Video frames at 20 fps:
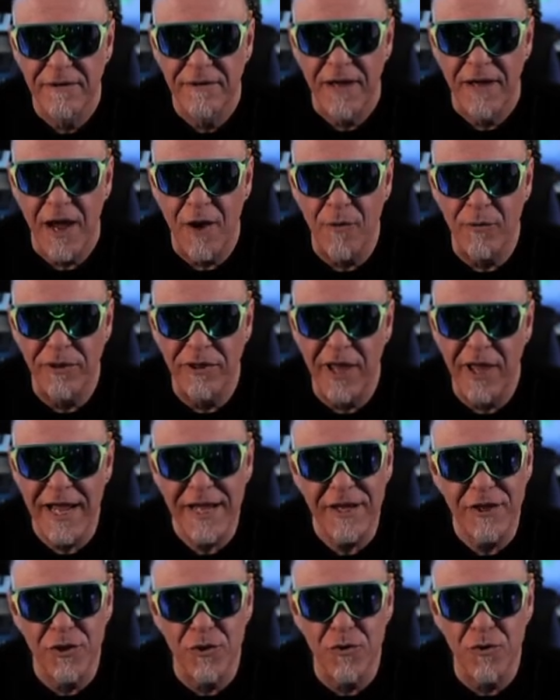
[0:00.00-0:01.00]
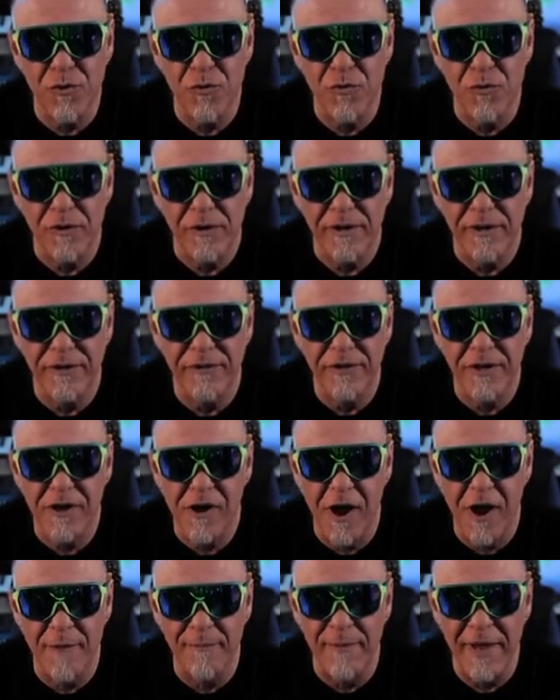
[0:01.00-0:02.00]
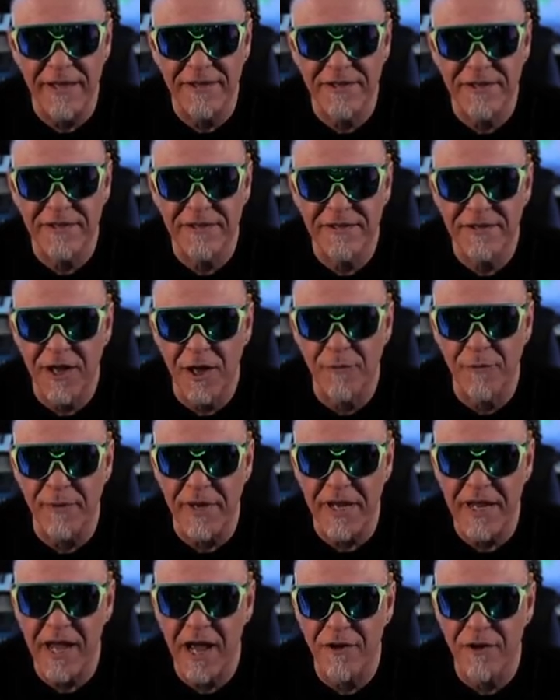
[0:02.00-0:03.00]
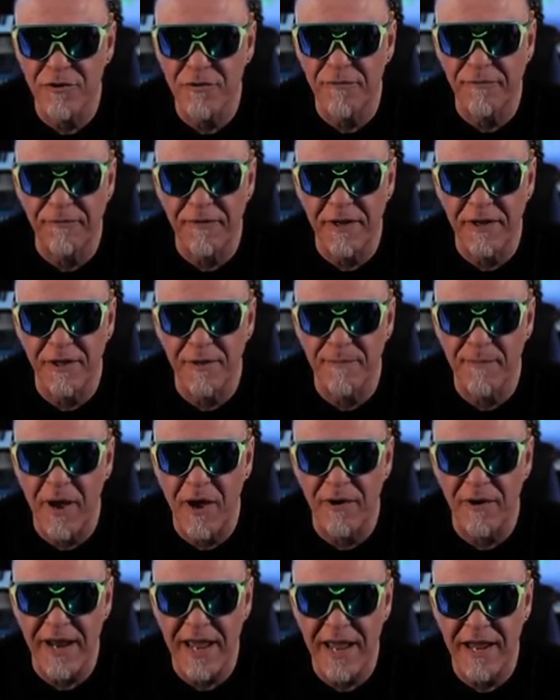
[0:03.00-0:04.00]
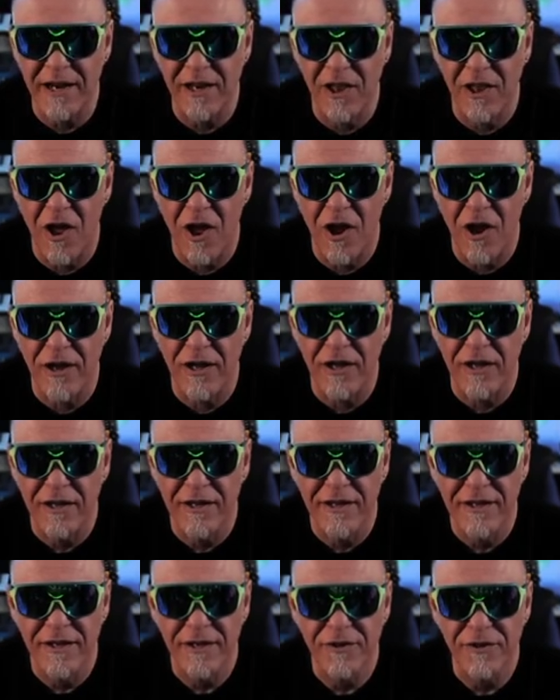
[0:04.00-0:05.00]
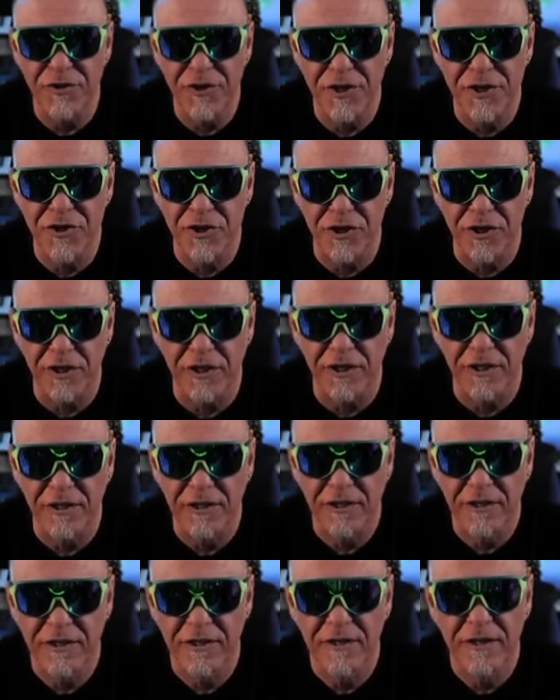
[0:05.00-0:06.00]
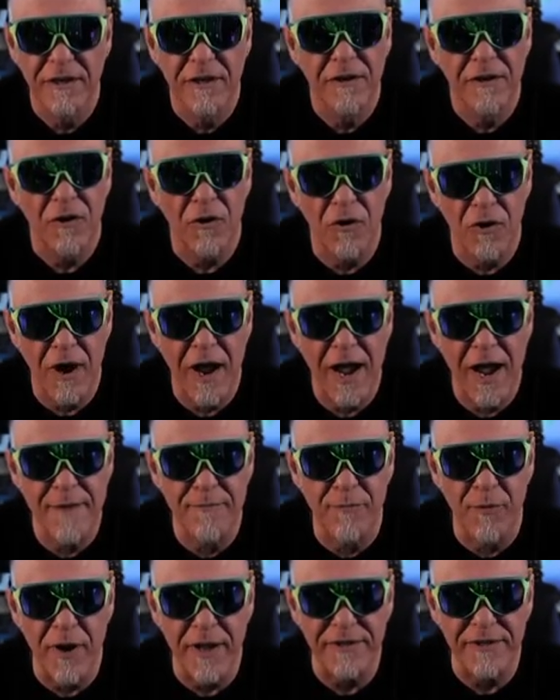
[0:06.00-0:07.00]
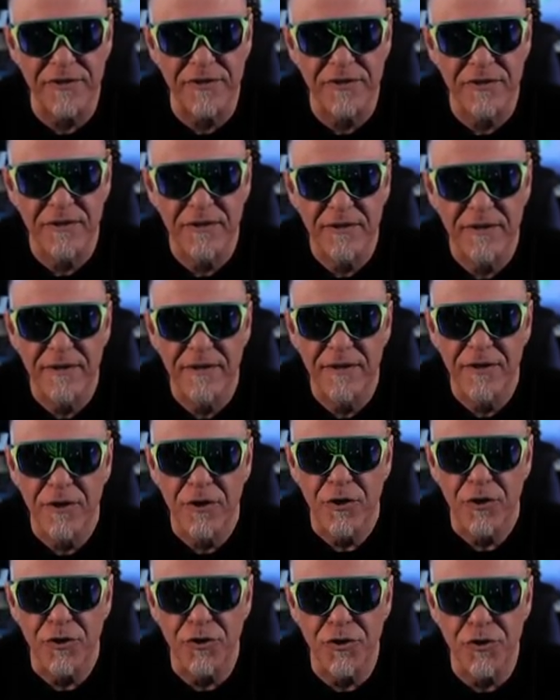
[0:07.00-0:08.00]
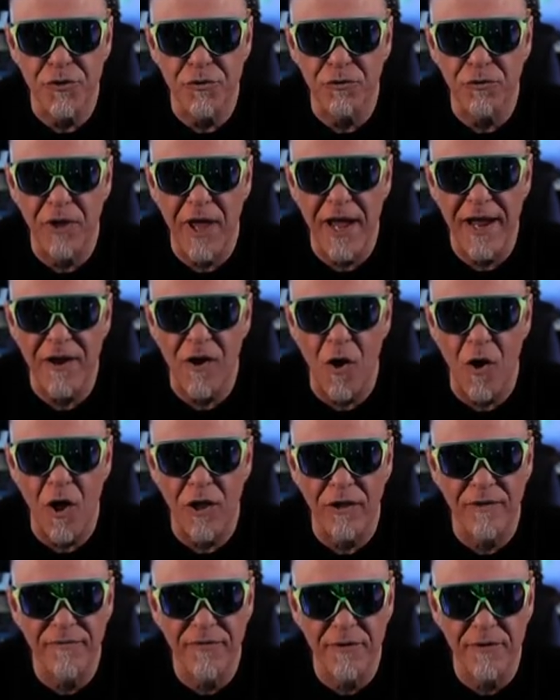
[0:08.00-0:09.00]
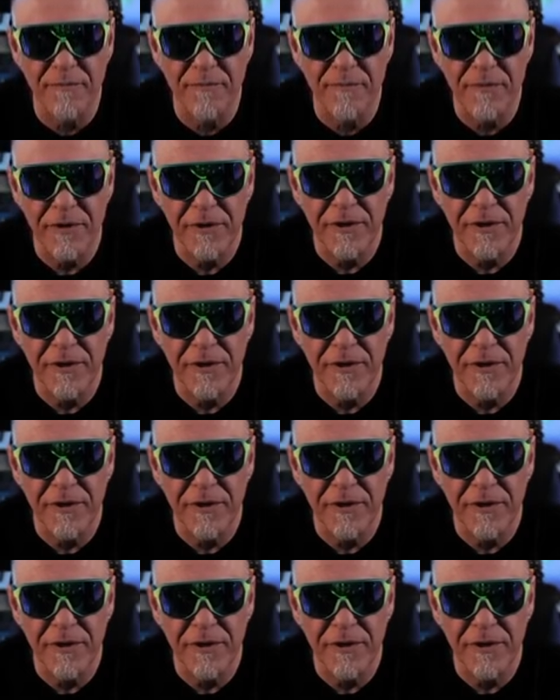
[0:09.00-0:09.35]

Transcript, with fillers: I would like you in the comments tell me how you feel about analog, digital, or hybrids. Do you like all of them?